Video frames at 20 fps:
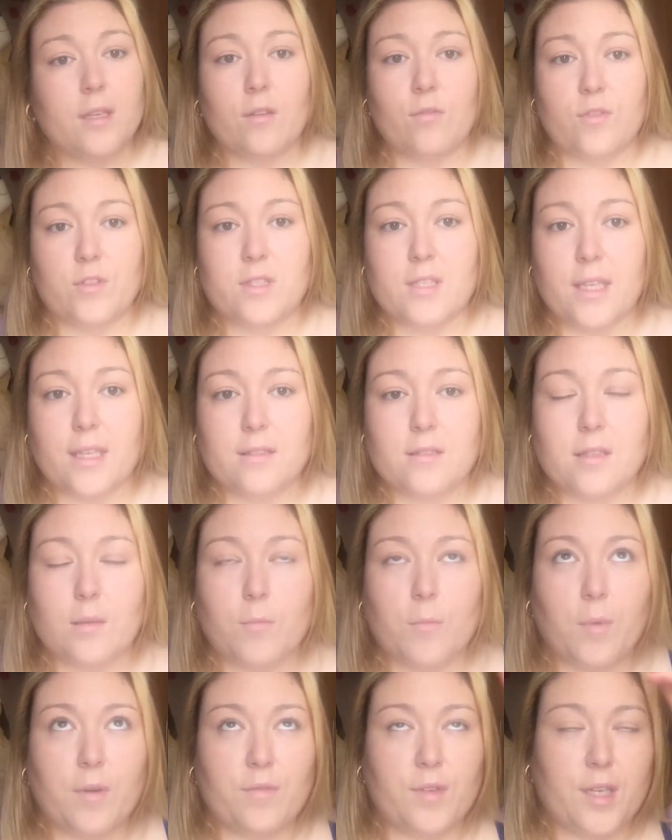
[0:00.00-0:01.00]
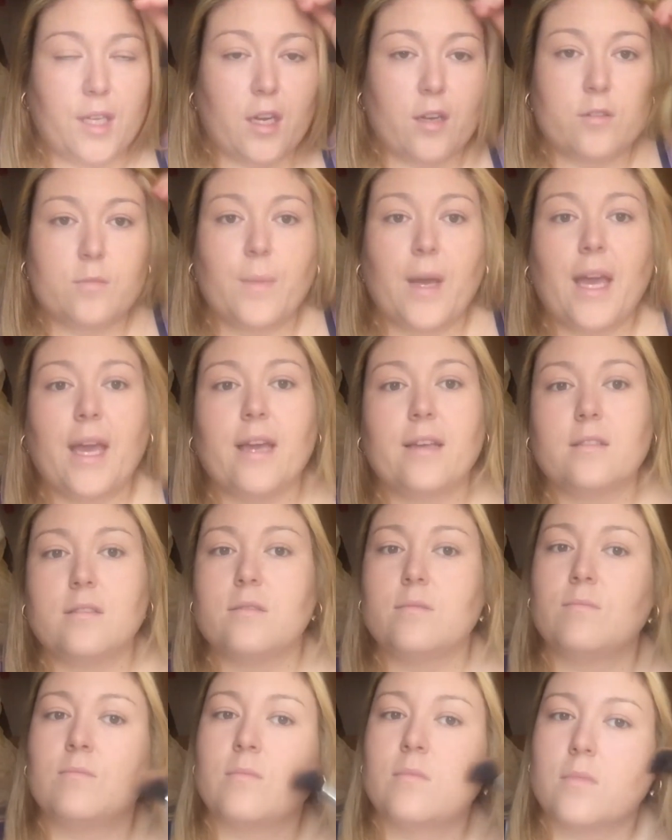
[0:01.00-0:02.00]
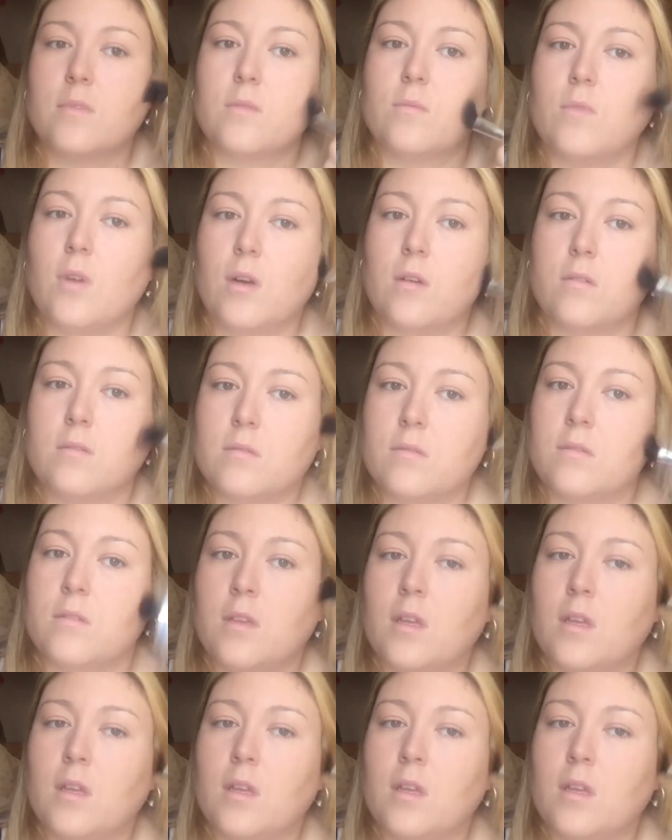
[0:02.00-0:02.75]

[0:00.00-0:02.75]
If you see in some of my videos, my hair's, well,